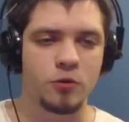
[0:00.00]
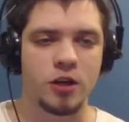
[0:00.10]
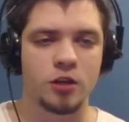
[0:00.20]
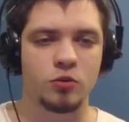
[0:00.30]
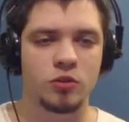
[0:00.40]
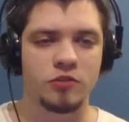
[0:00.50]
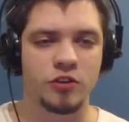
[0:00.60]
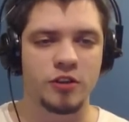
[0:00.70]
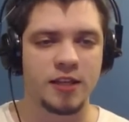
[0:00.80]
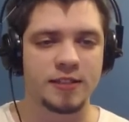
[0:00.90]
You gotta do
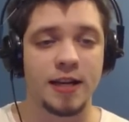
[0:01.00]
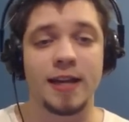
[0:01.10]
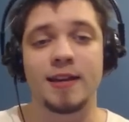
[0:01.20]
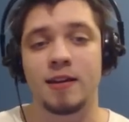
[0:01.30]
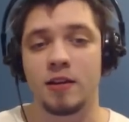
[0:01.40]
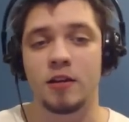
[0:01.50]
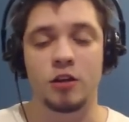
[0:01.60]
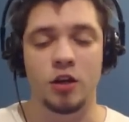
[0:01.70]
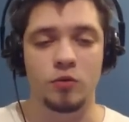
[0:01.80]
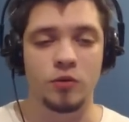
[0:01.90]
different things like,
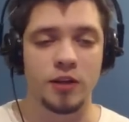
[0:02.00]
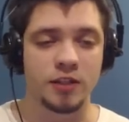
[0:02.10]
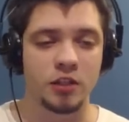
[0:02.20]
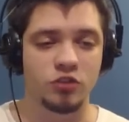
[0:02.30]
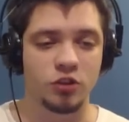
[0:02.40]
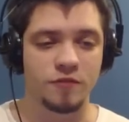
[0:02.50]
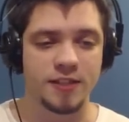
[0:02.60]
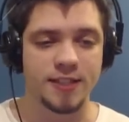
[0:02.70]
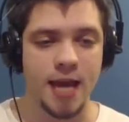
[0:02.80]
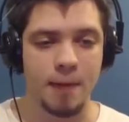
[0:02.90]
you know, getting rid of
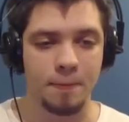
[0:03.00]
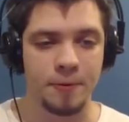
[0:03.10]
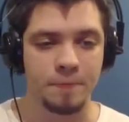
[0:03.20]
this camp.